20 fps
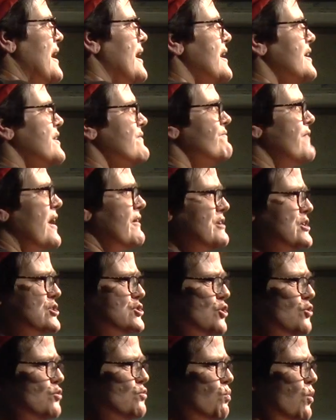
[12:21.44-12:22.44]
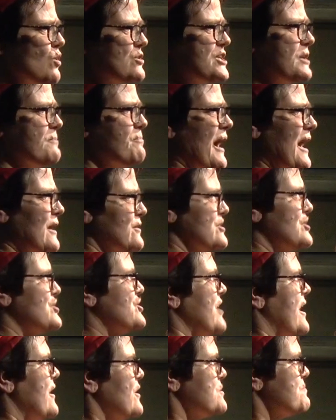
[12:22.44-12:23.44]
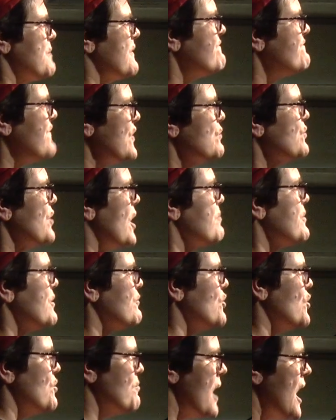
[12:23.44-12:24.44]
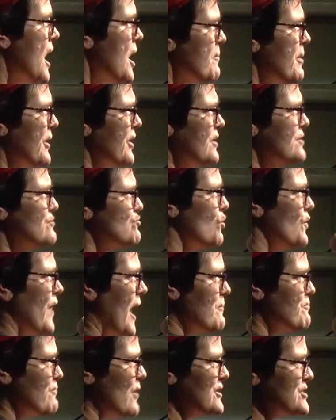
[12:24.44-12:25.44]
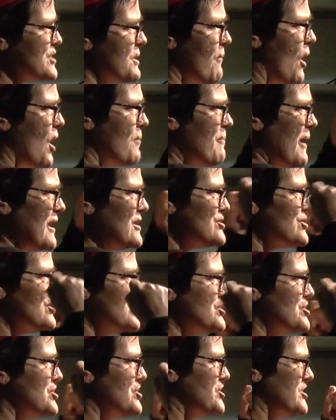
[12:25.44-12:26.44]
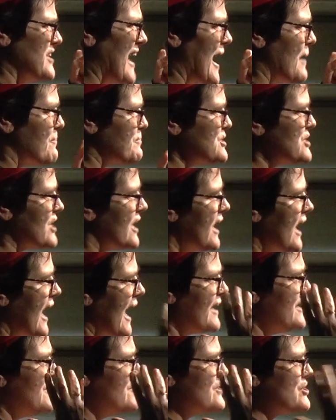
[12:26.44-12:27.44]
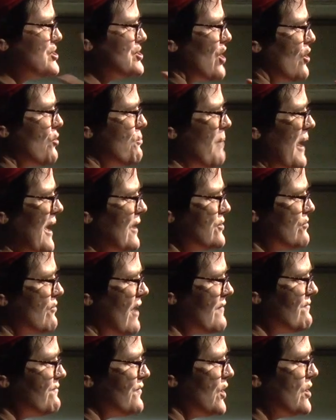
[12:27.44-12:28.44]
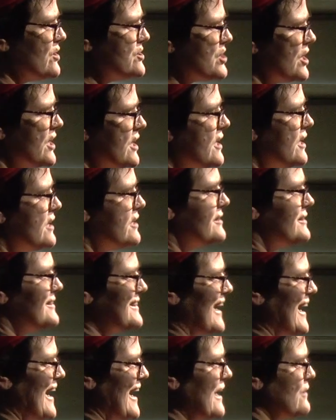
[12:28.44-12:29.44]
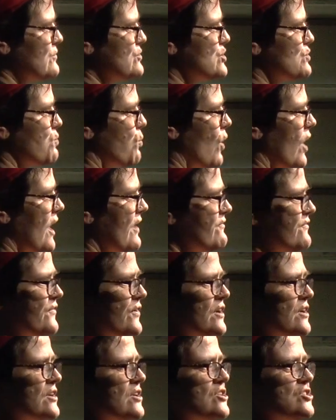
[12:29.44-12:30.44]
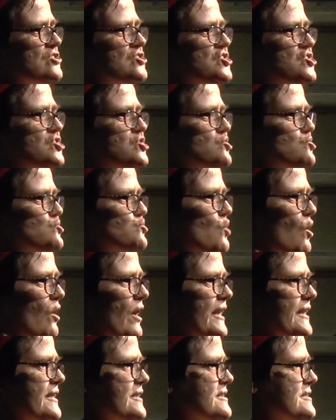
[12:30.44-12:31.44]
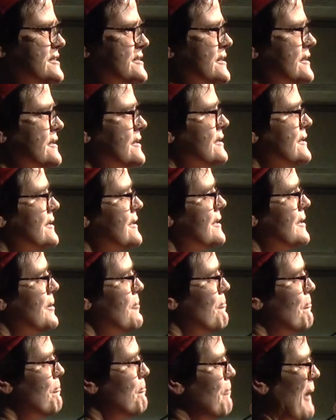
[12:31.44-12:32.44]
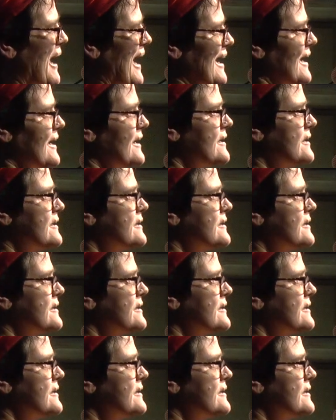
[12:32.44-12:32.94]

appeared, and very soon washing powder salesmen filled up the room. But under all that pressure, my patience snapped, and in the soap powder advert, the housewife strikes back.